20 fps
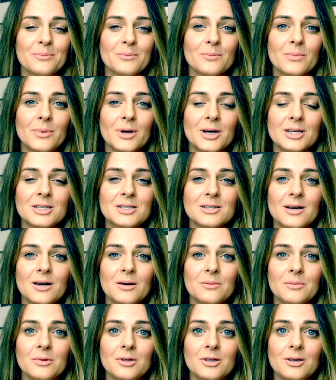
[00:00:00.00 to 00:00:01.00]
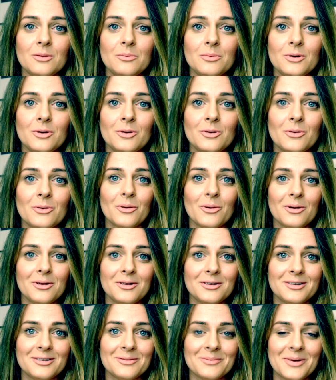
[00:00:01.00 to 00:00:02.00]
but I'm keeping
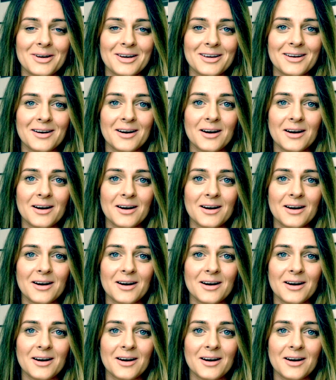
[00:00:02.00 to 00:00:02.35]
all in my